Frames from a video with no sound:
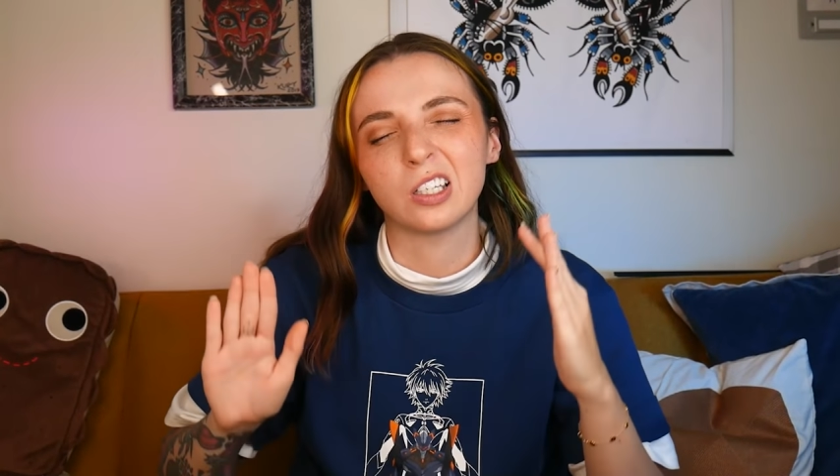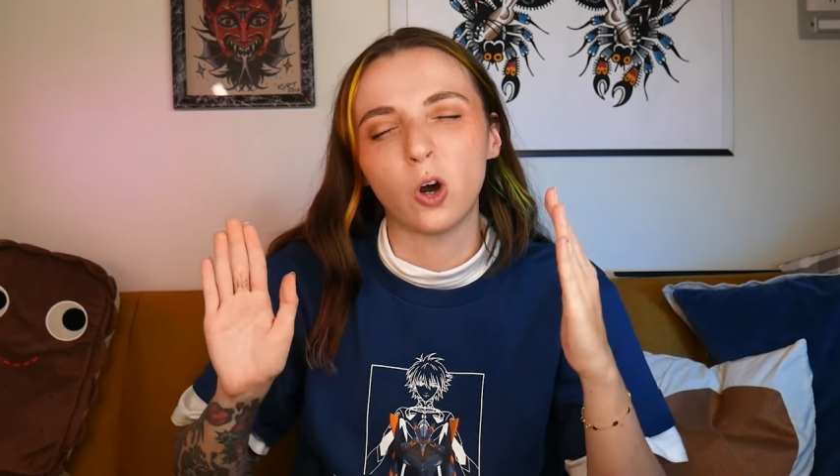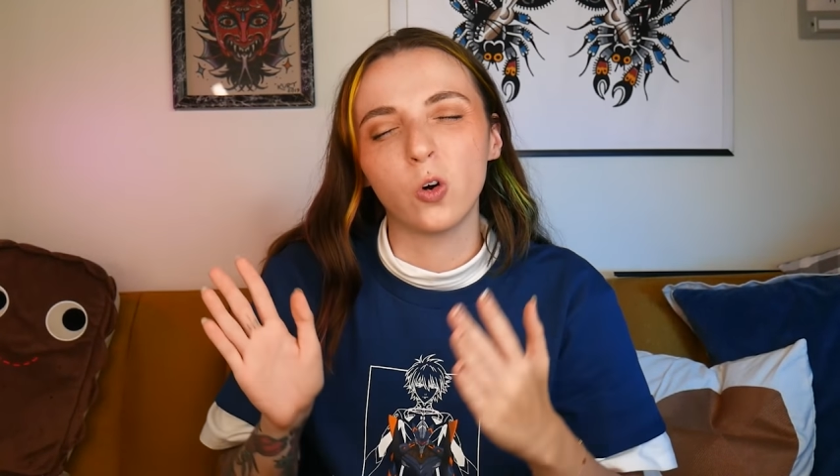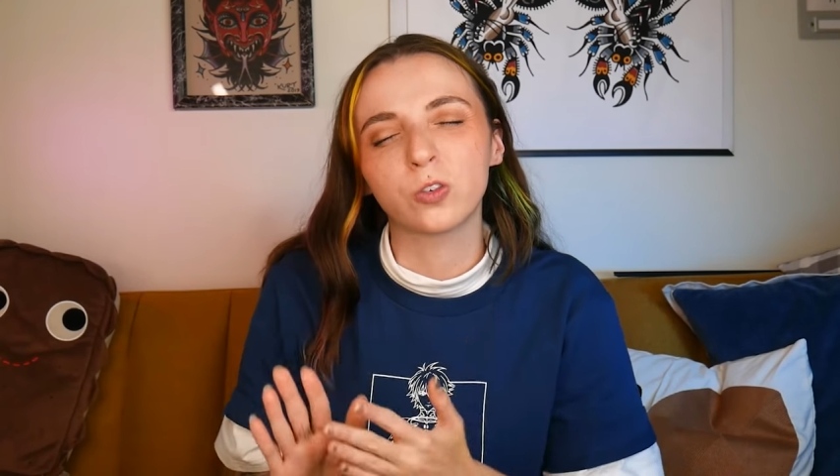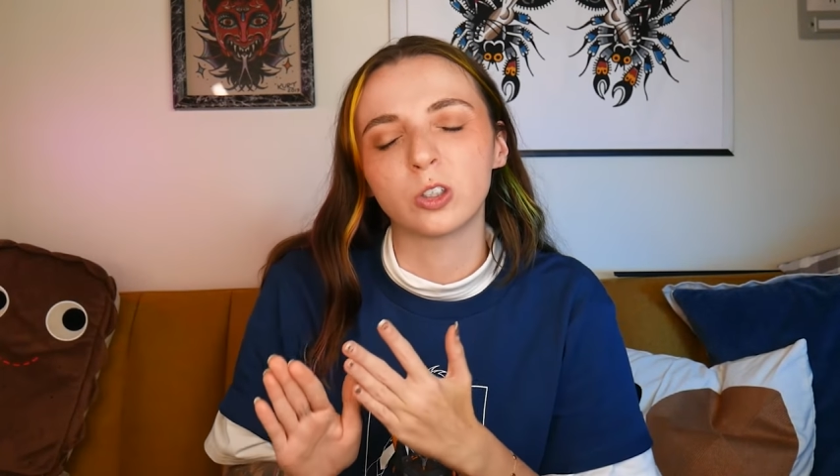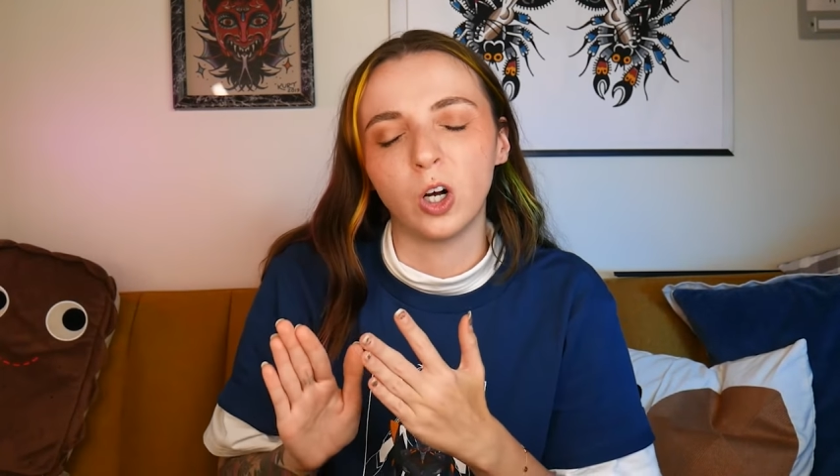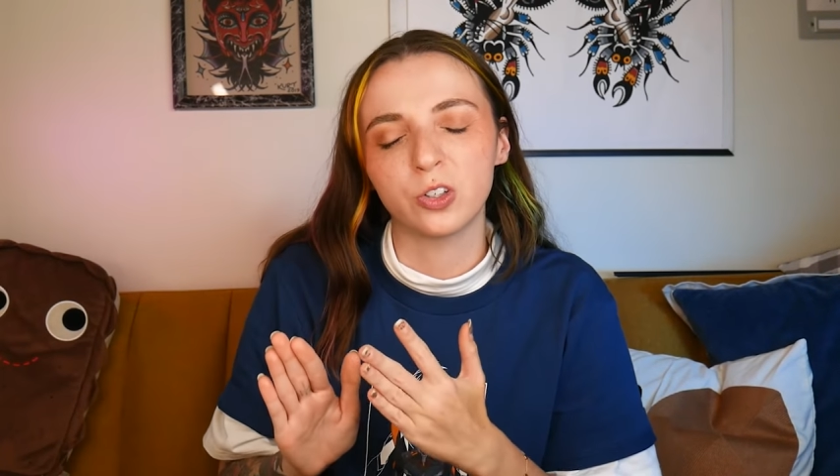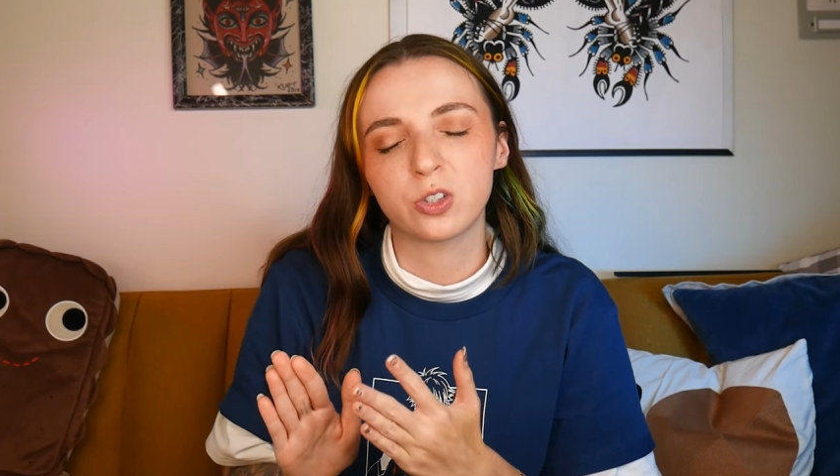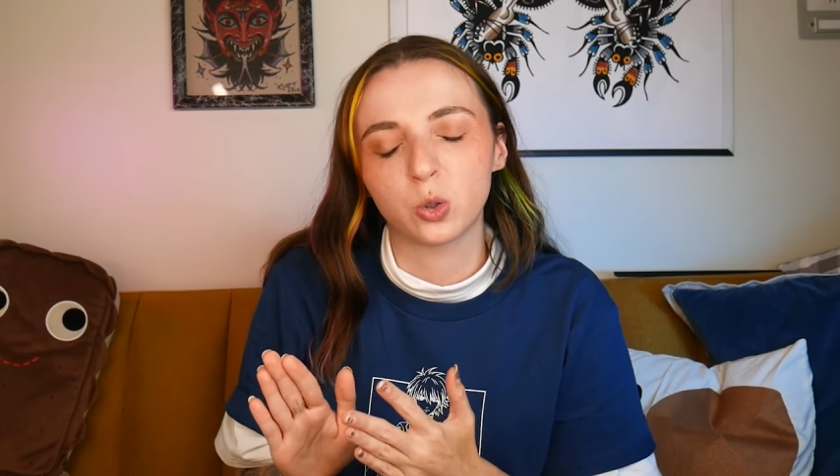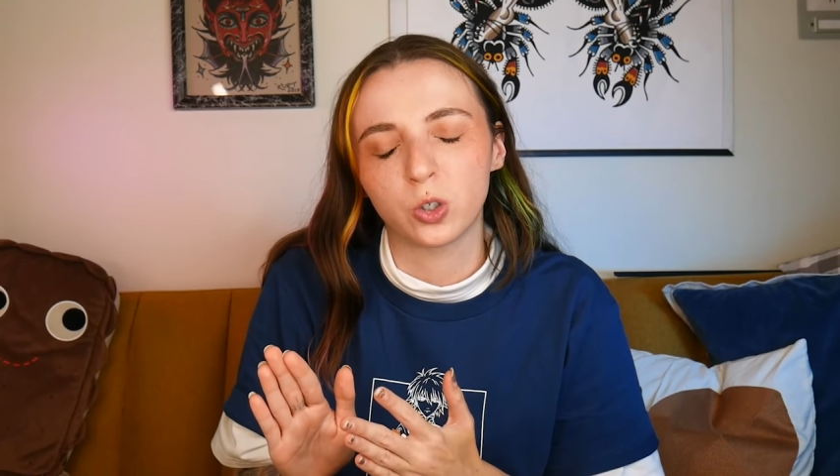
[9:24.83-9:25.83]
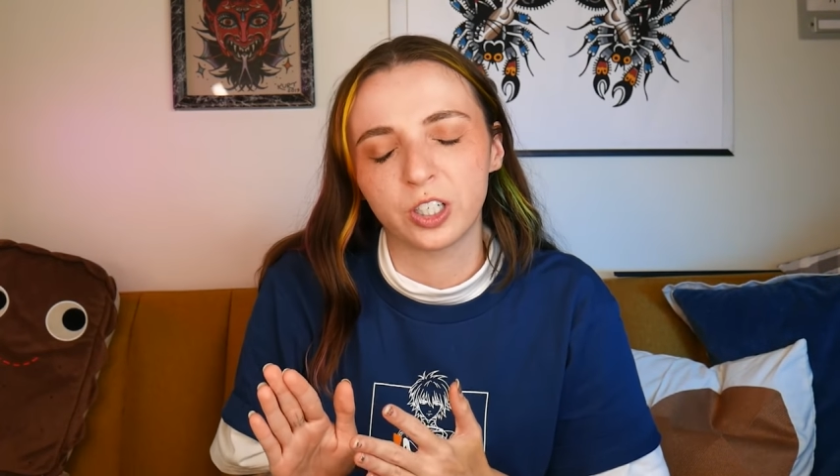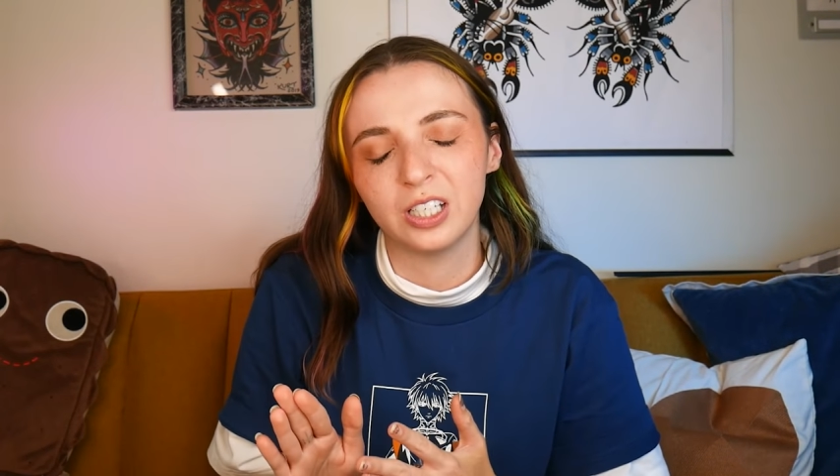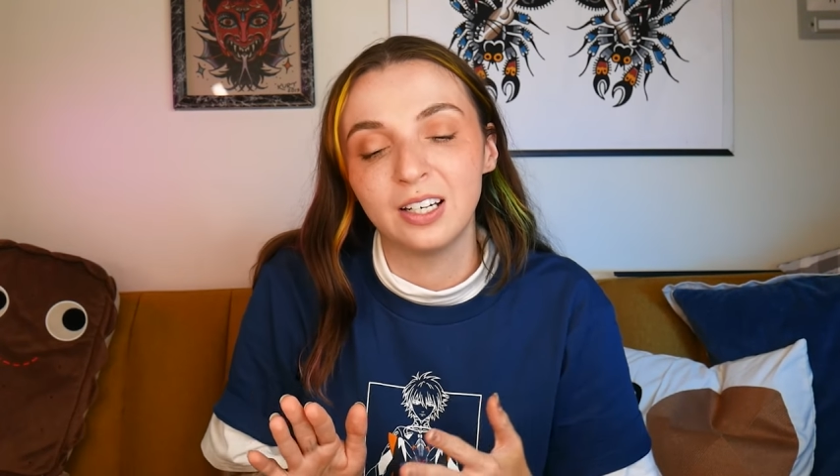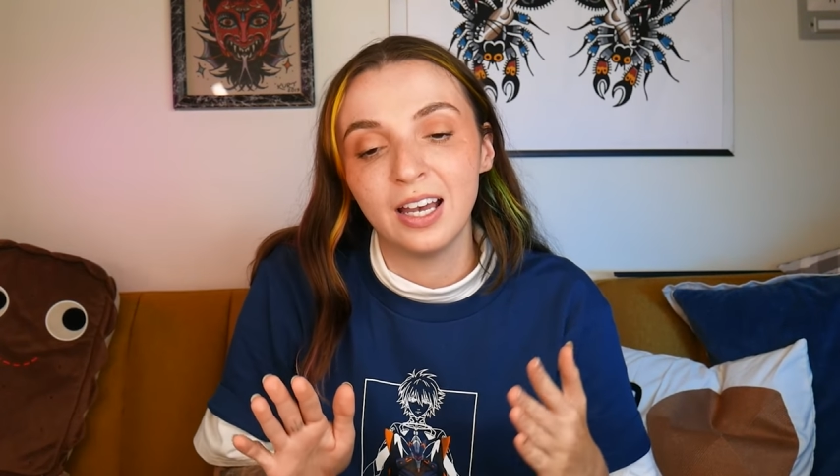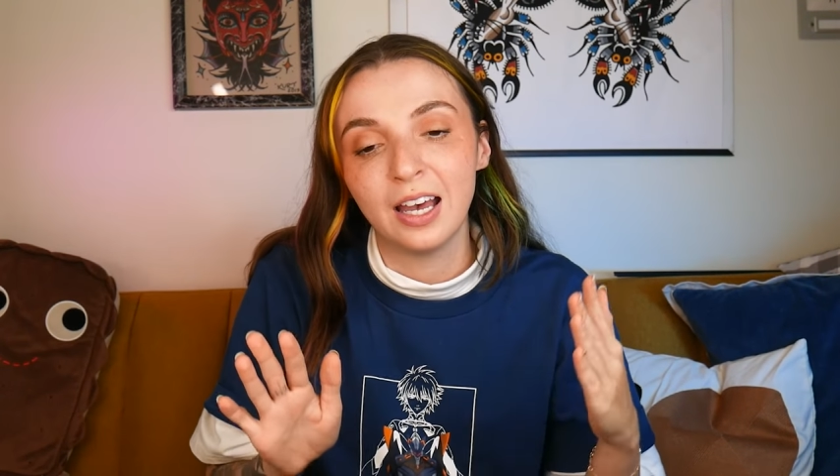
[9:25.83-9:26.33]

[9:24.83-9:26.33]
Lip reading: the overall story,